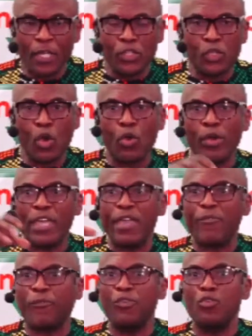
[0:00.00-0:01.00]
So
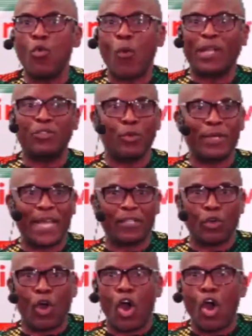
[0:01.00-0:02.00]
if you want to get
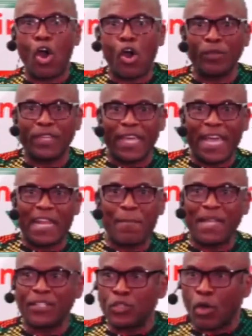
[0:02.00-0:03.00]
all the
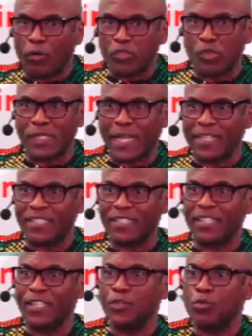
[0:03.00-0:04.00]
elements of
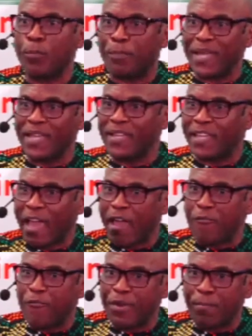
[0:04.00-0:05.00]
society, you bring
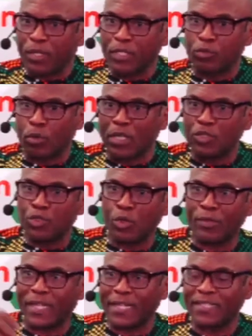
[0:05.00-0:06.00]
everybody to
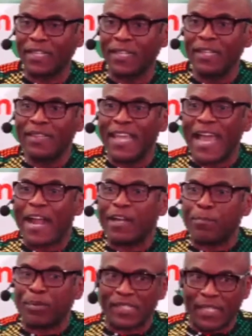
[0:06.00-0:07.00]
ensure that they are
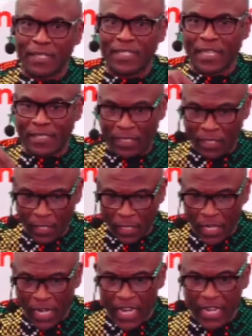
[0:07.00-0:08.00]
represented
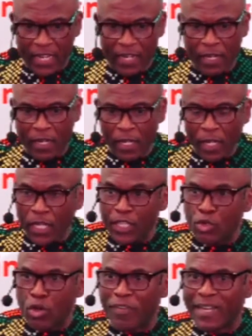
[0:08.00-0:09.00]
in the
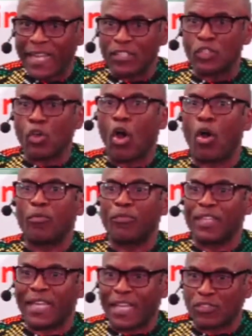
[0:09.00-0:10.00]
governance of
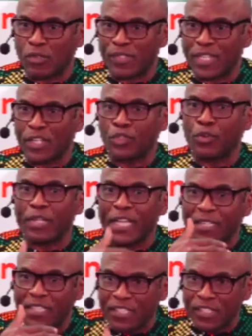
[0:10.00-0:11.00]
the association
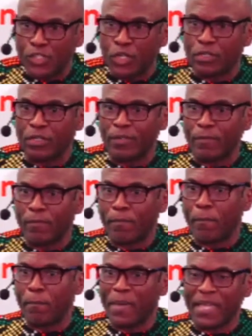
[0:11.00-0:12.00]
in decision
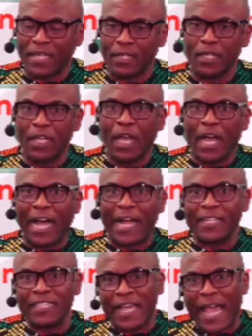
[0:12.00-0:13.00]
making.
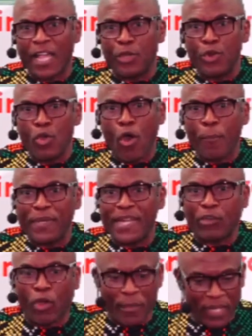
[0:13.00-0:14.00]
And I grew up in a
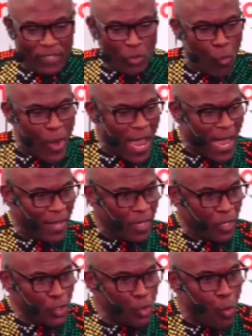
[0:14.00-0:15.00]
community where
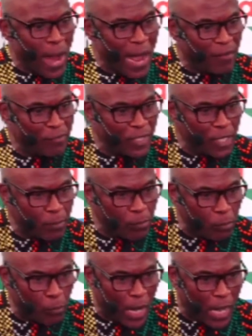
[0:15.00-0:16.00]
you have the
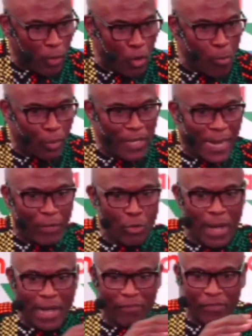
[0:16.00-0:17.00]
uh, umunna, you
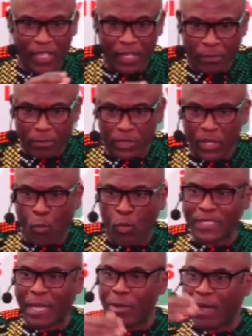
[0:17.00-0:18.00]
have the, the
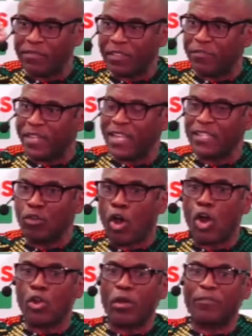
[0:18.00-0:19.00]
quarter, you have the village,
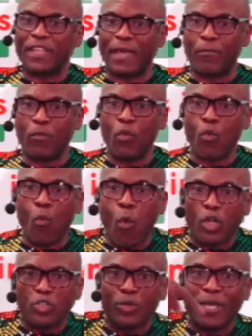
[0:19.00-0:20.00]
all of them
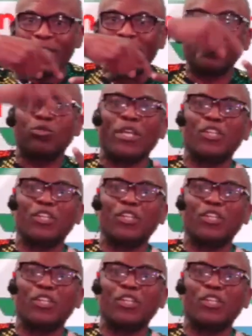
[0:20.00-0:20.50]
work together to